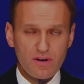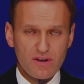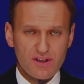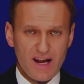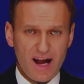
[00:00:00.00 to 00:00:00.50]

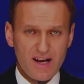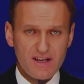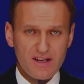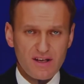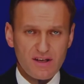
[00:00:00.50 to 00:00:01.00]

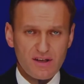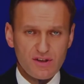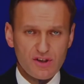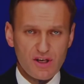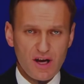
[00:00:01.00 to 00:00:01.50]
Daddy
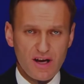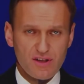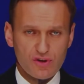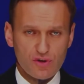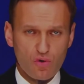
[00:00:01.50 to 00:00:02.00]

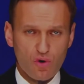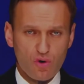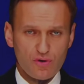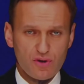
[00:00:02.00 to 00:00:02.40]
changed the world."